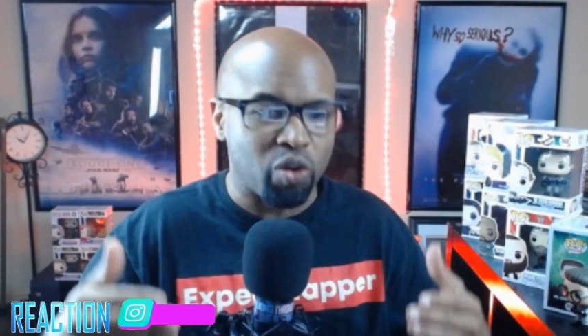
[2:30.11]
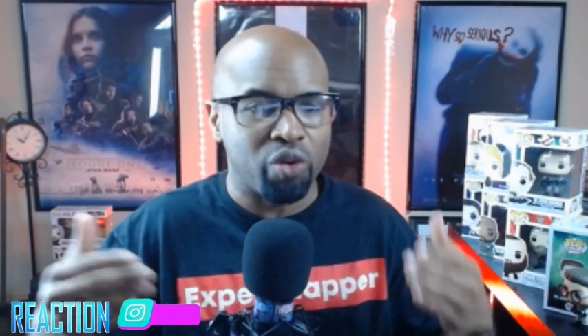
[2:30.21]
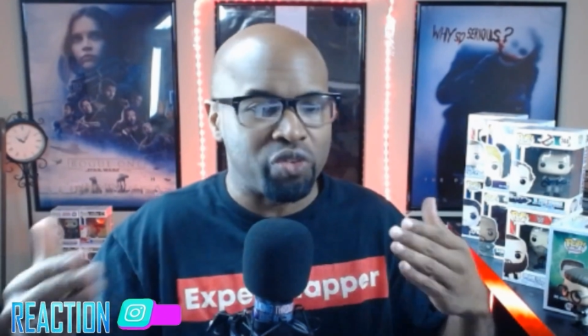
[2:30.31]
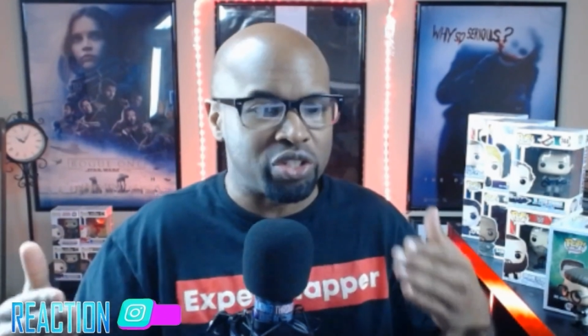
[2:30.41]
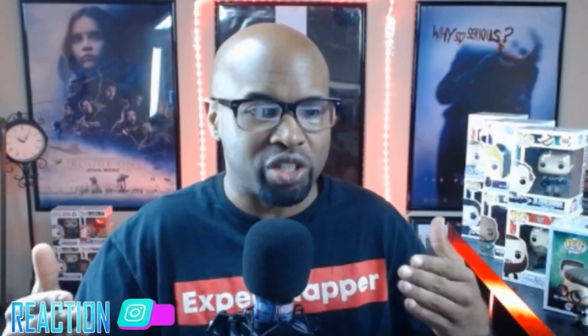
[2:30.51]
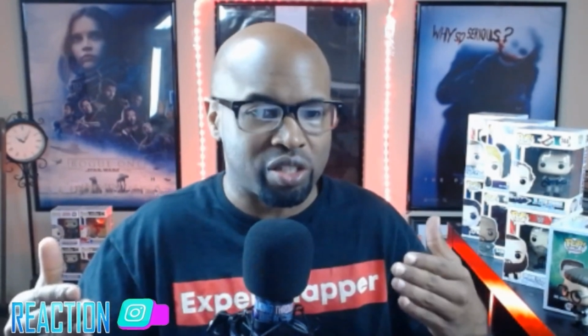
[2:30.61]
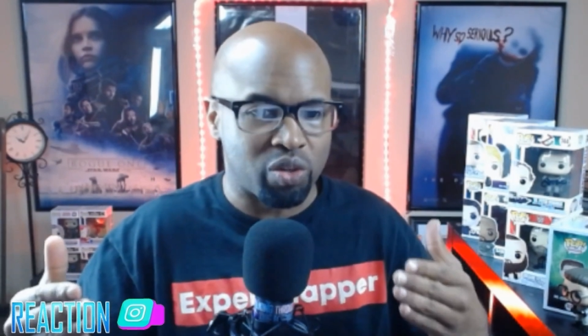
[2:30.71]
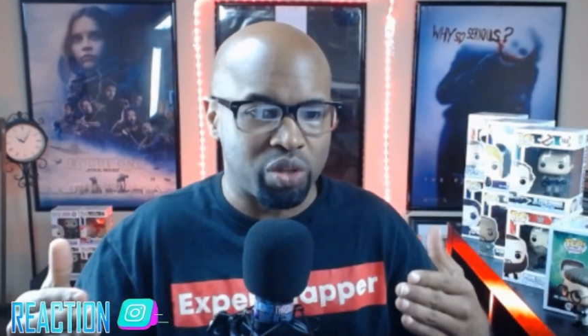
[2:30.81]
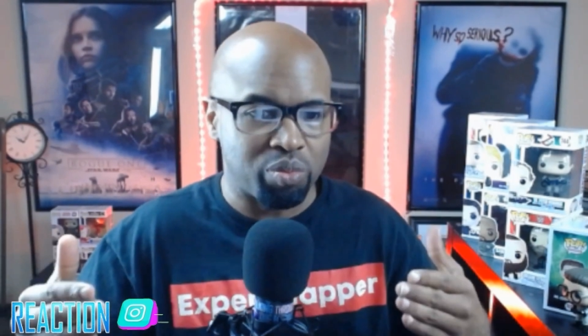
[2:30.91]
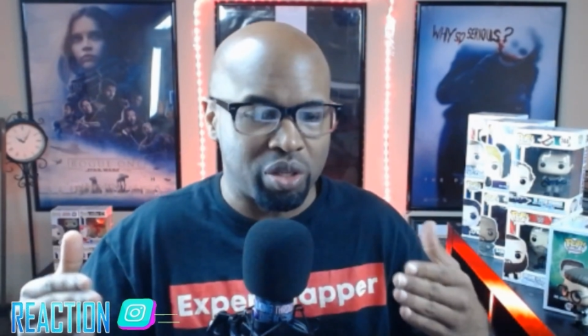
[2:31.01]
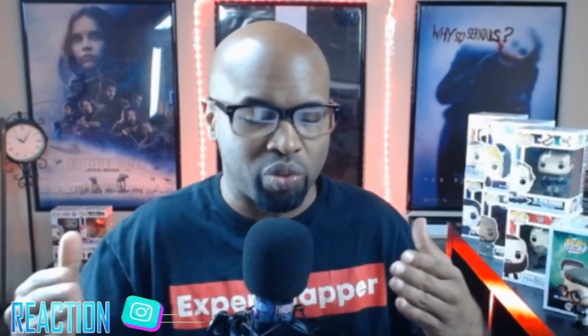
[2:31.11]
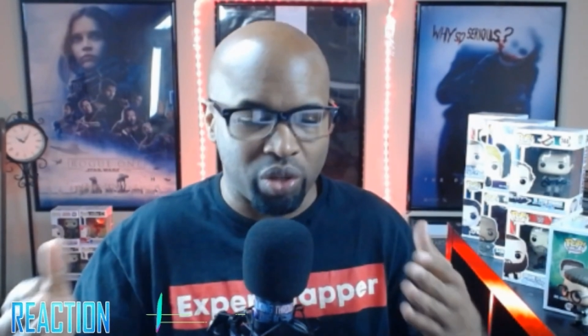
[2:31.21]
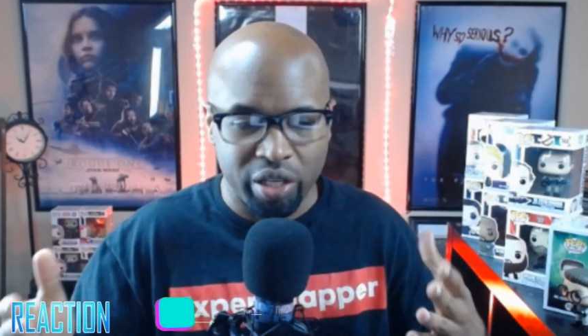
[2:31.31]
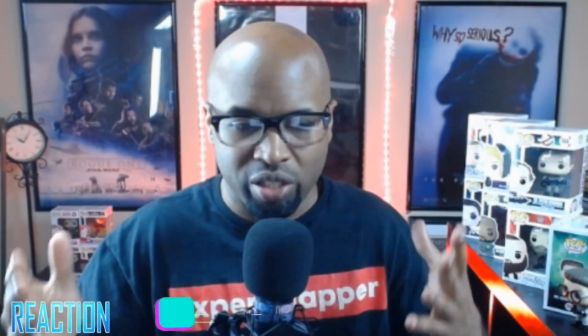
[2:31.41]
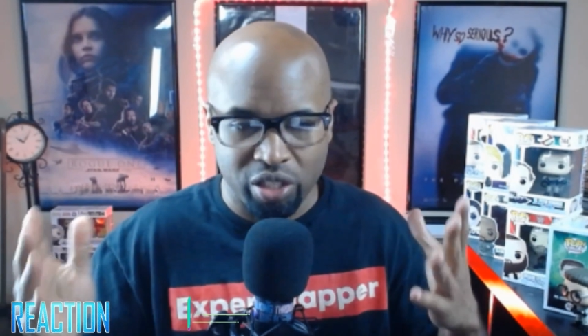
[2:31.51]
or if it's just going to be
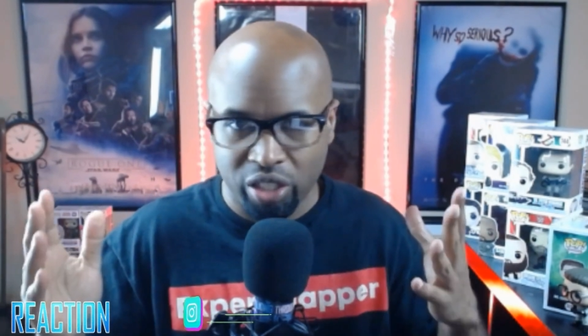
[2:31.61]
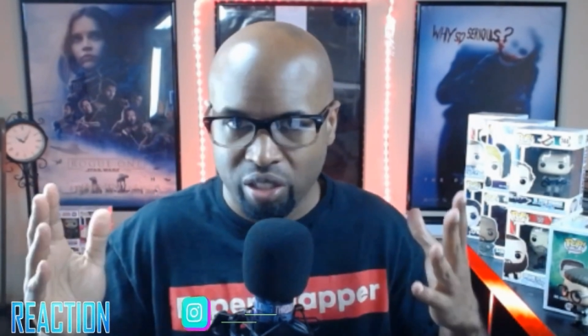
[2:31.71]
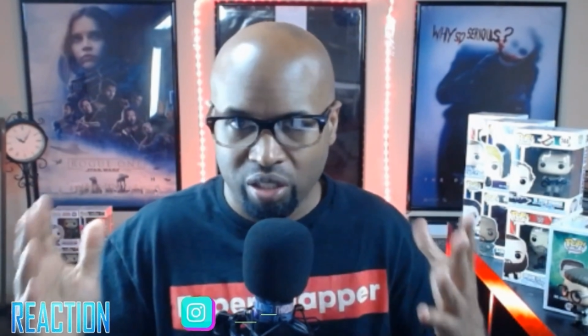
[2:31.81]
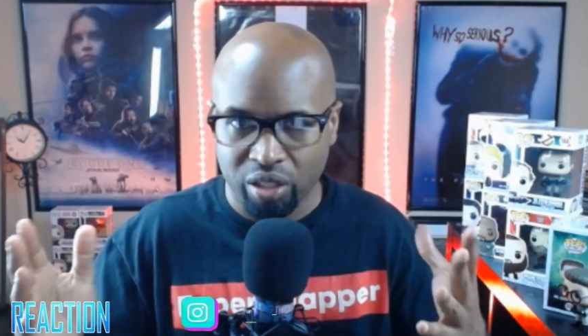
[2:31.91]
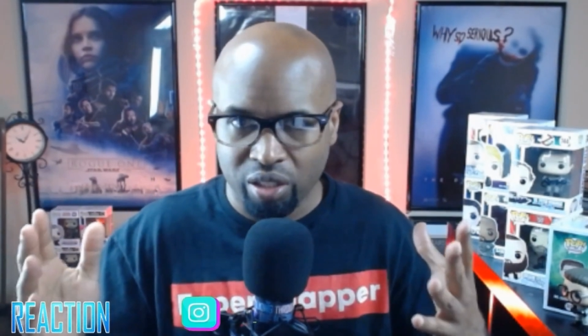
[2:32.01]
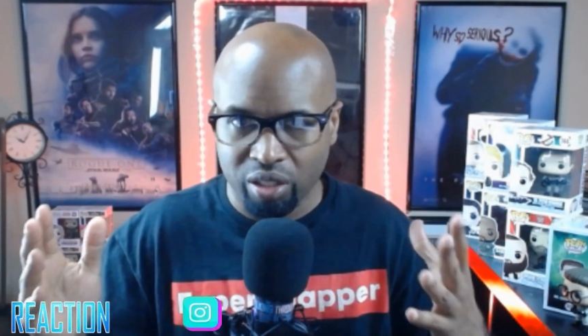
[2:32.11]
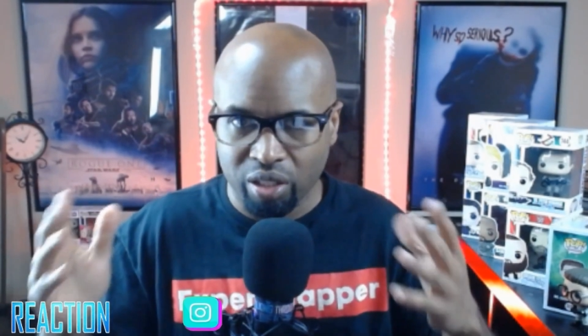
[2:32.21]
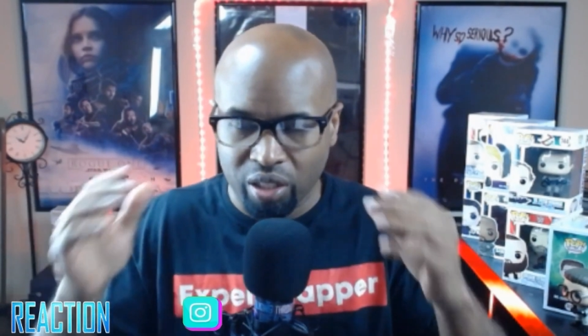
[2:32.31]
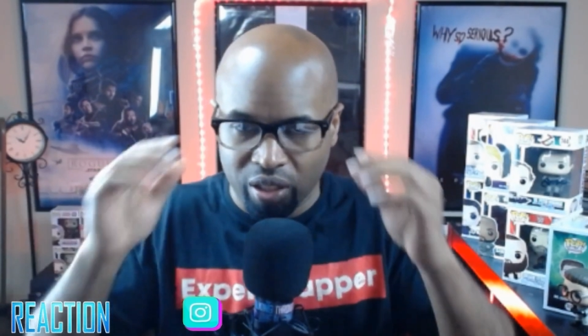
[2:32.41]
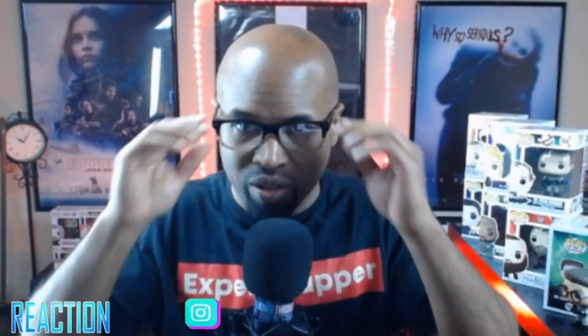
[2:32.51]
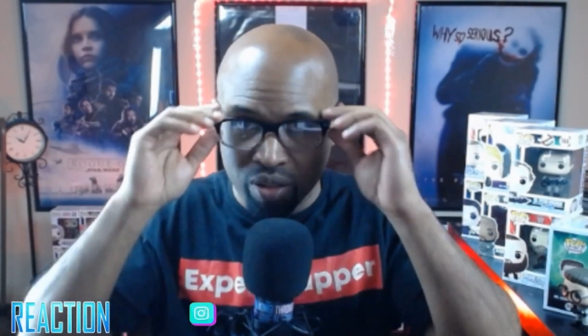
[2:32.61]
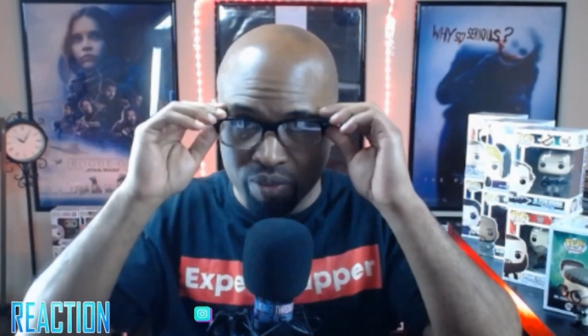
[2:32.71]
related to just the the